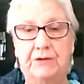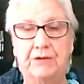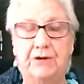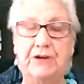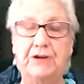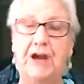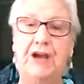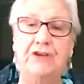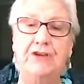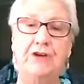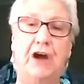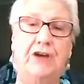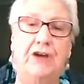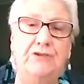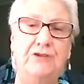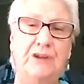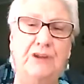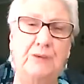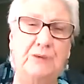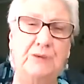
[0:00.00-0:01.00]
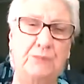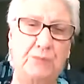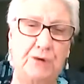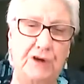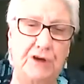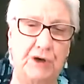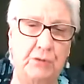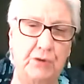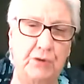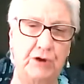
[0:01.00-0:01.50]
Or I do that with
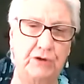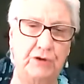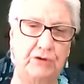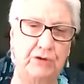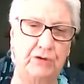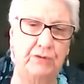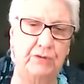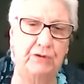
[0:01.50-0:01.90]
prayer work too.